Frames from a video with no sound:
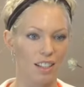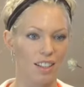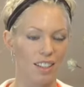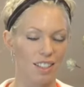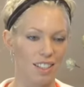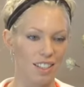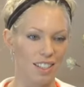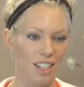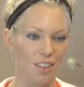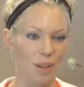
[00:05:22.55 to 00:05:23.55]
the
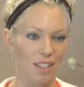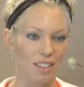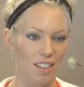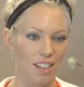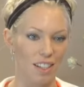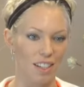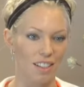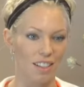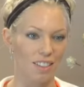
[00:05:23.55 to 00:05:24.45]
consistency of my skin,